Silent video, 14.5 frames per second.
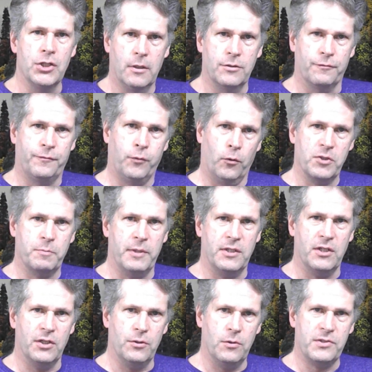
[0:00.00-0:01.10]
to force me
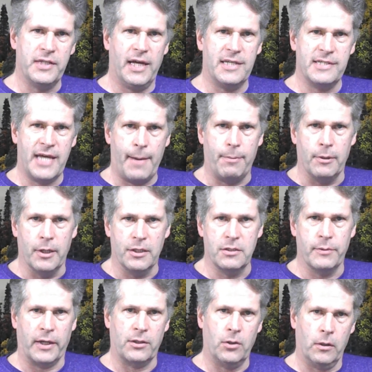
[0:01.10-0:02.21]
to use that tablet
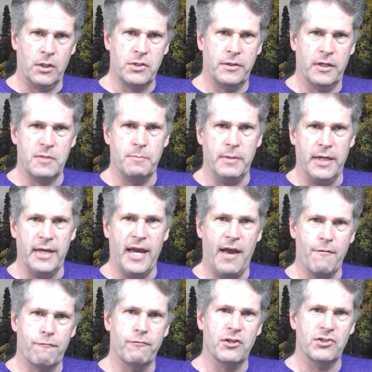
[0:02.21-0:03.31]
to acknowledge that it's me
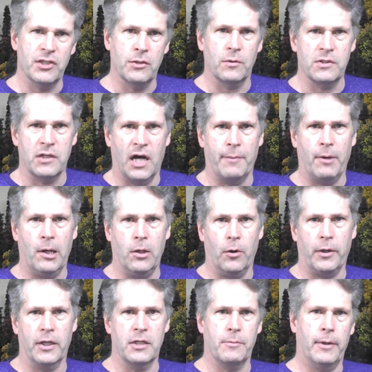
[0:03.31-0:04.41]
every single time I
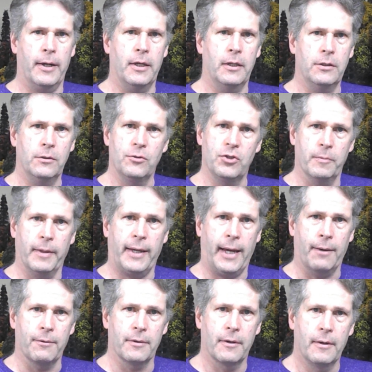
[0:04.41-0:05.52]
log into my YouTube
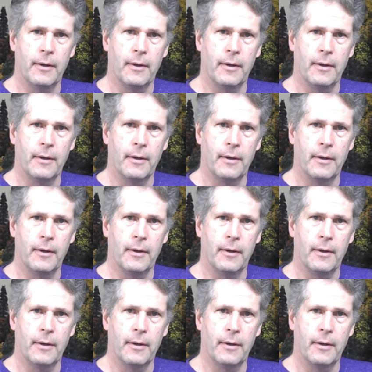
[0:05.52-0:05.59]
account.